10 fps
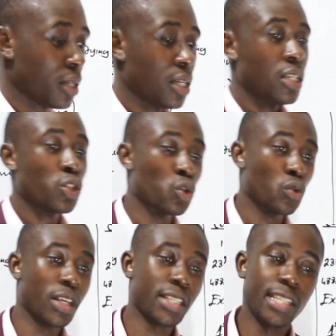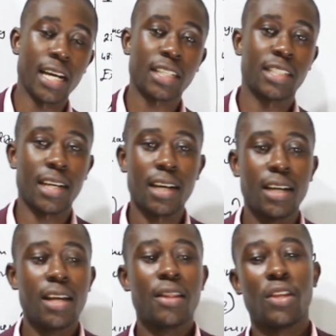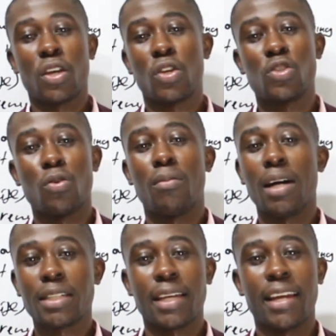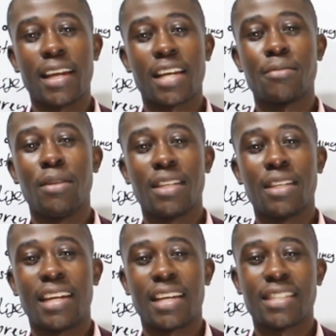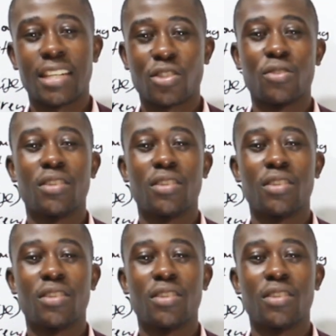So to this juncture, thank you so much, and let us meet in the next session.